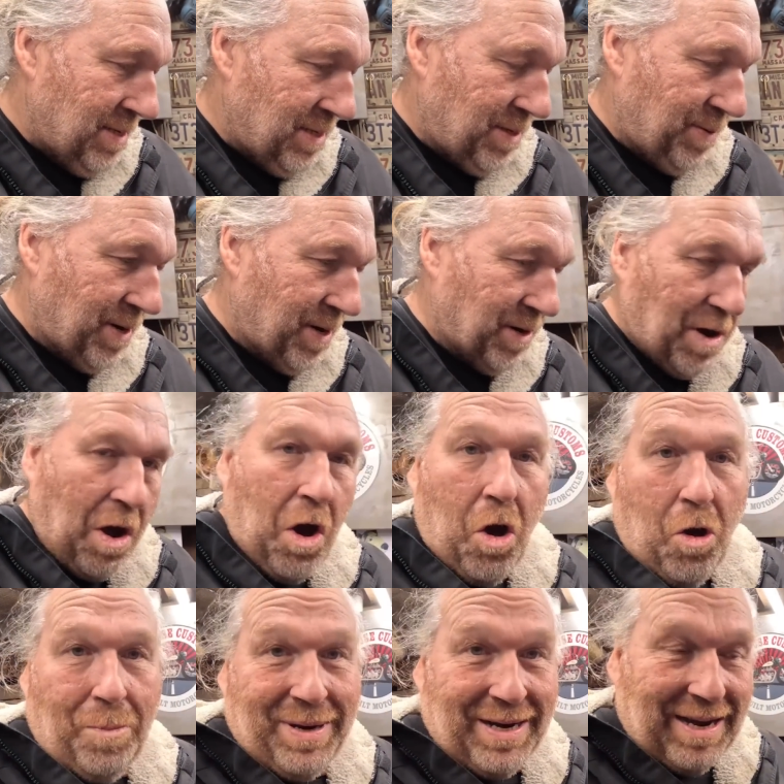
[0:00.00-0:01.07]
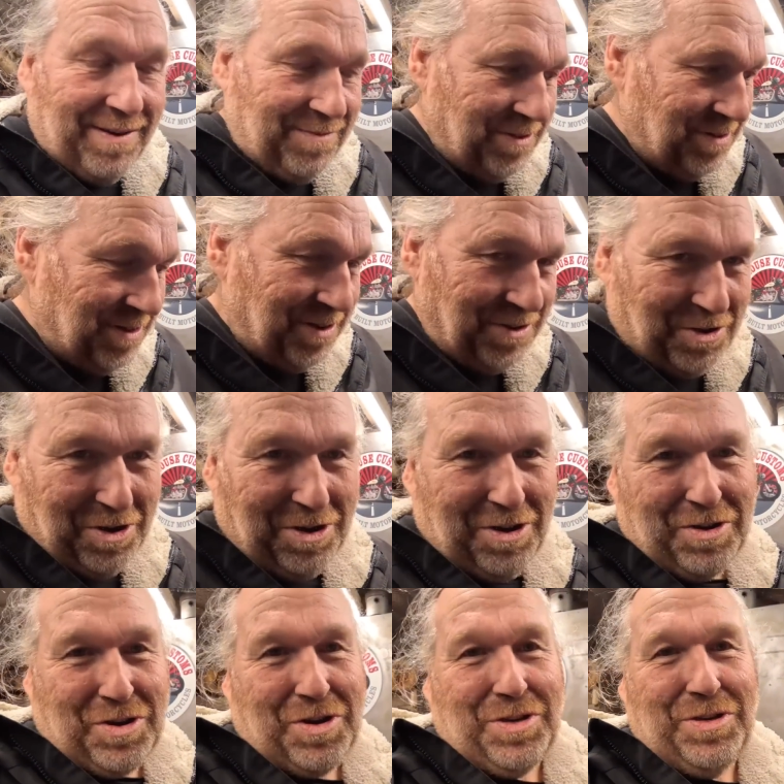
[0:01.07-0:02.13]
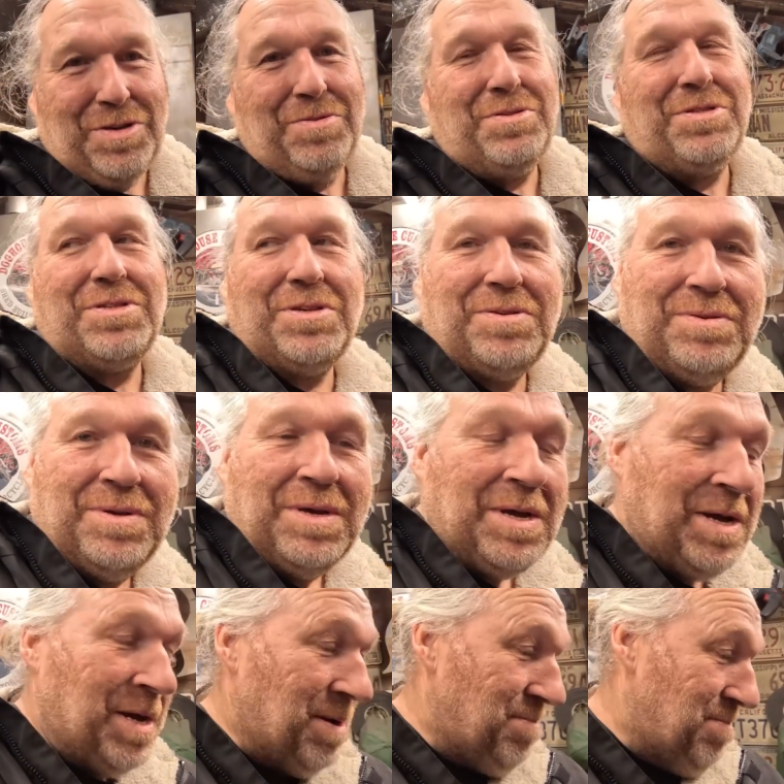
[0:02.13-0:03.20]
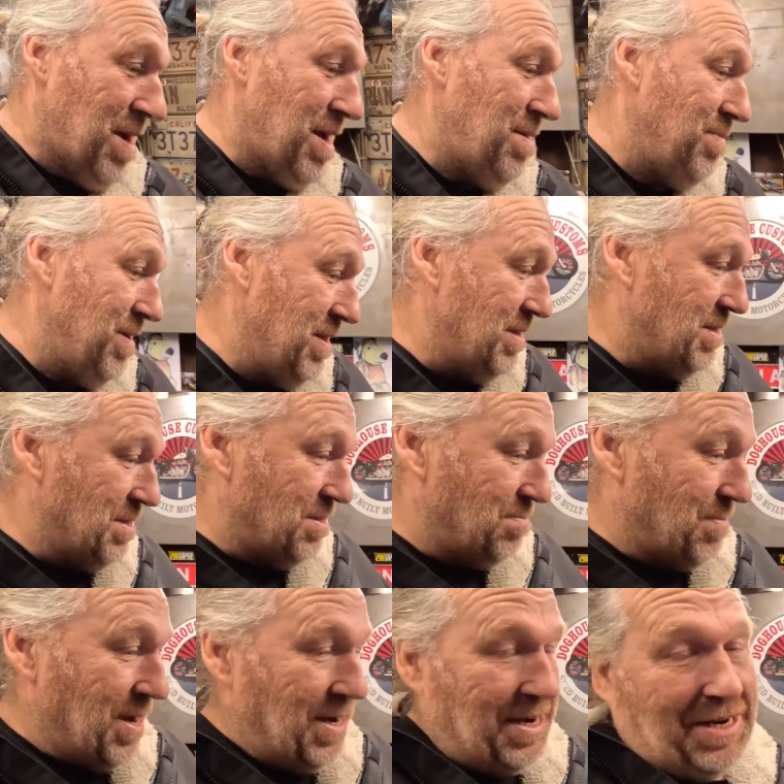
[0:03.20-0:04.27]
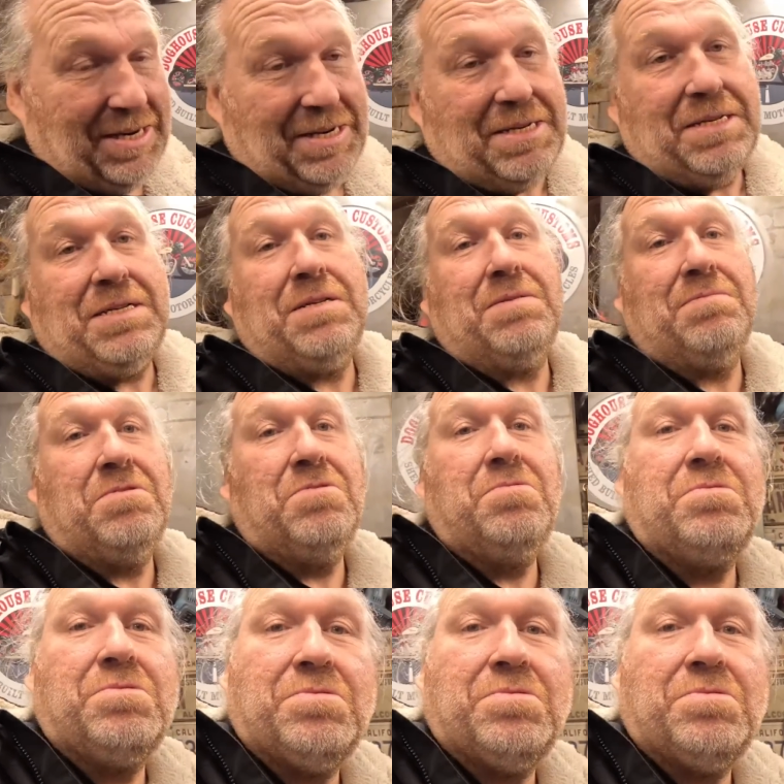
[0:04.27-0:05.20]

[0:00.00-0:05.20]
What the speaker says: Do it on a hobby level and not like I used to, and maybe just making all